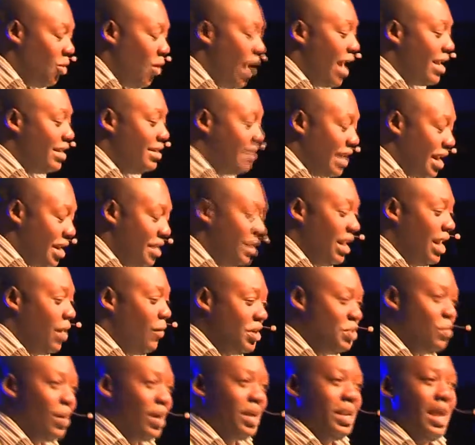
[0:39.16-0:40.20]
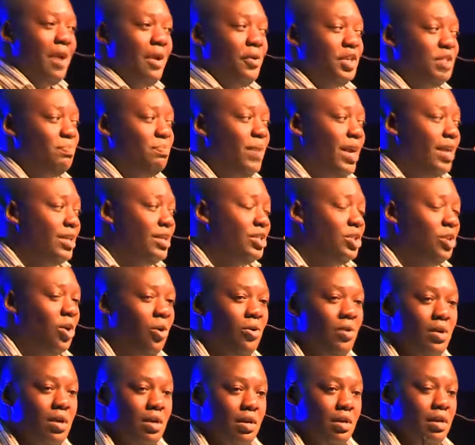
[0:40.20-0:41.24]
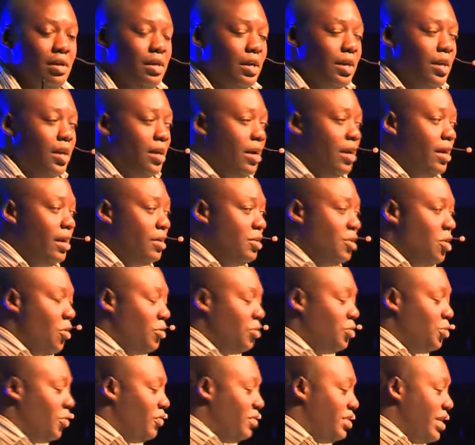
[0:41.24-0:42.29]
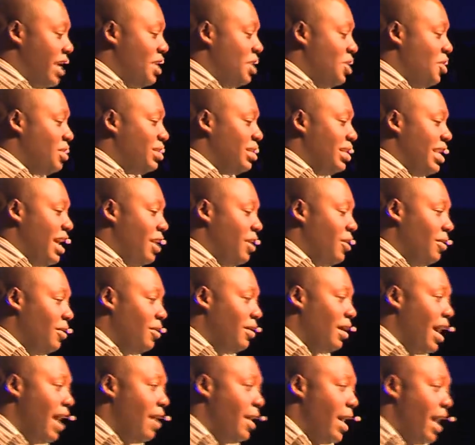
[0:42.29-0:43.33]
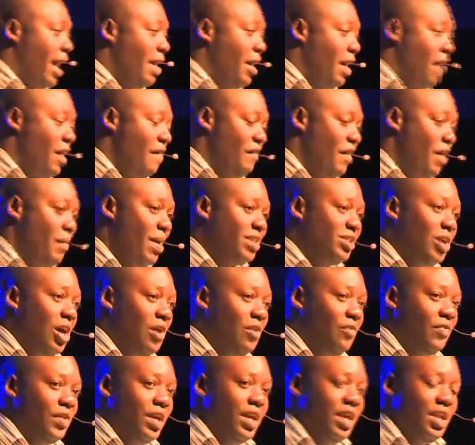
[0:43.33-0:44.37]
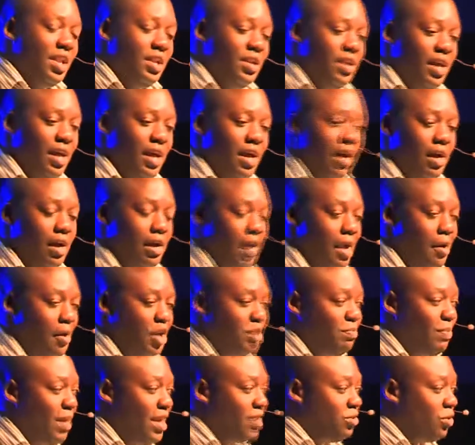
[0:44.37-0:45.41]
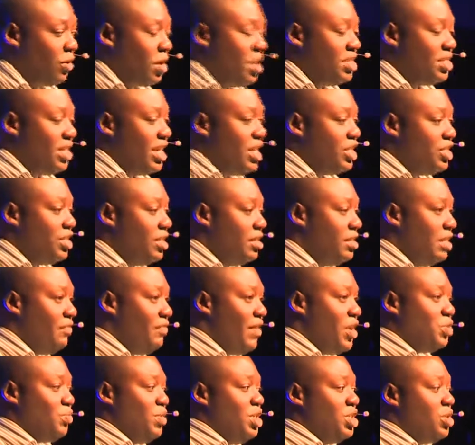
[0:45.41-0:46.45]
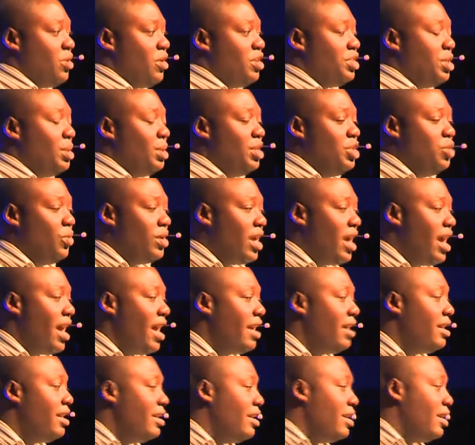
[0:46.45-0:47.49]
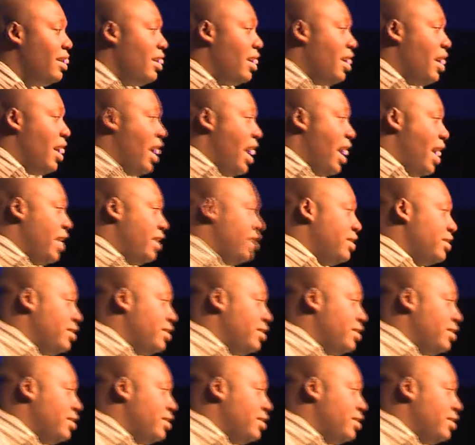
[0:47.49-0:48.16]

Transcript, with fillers: I decided that I wanted to work in aerospace. So, uh, you know, sort of 10 years later, I, I found myself in uh, aerospace organization, defense research in the UK. And